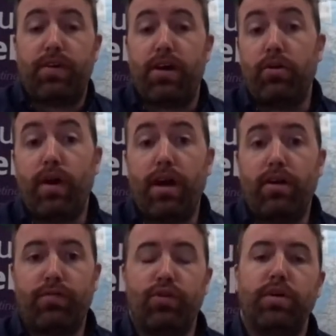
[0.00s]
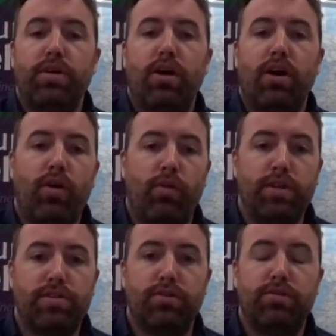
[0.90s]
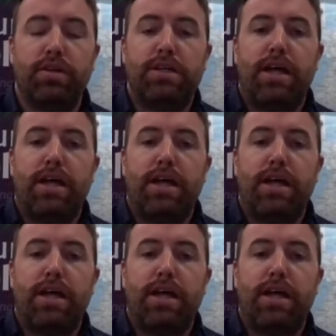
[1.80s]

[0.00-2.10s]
very aware of who we are and what we do,